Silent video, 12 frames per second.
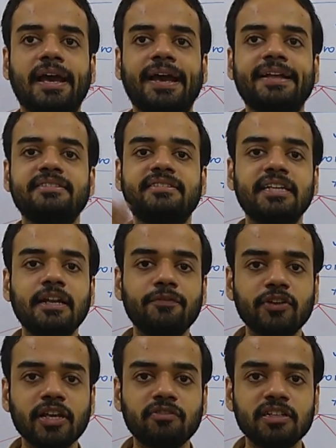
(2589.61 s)
And gene
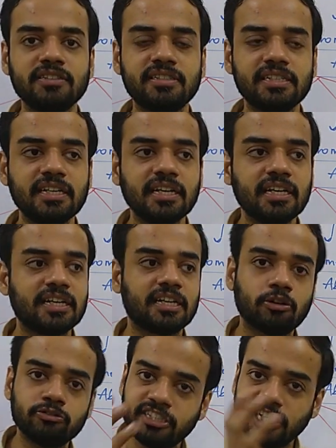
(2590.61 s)
frequency,
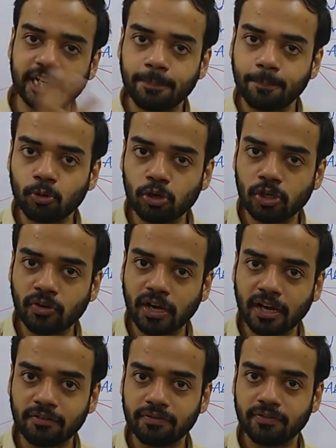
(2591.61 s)
now gene pool you
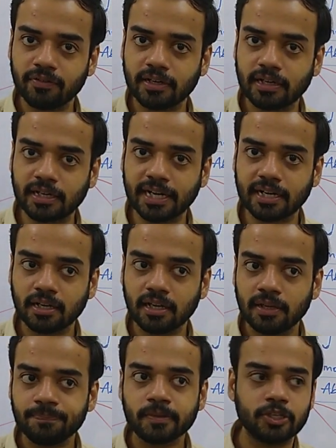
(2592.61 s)
have,
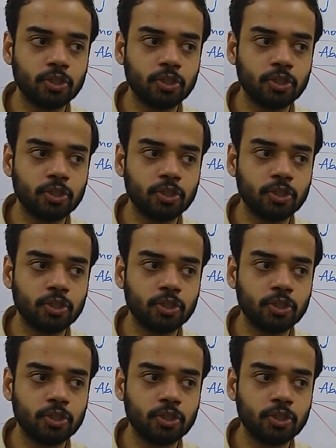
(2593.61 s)
correct?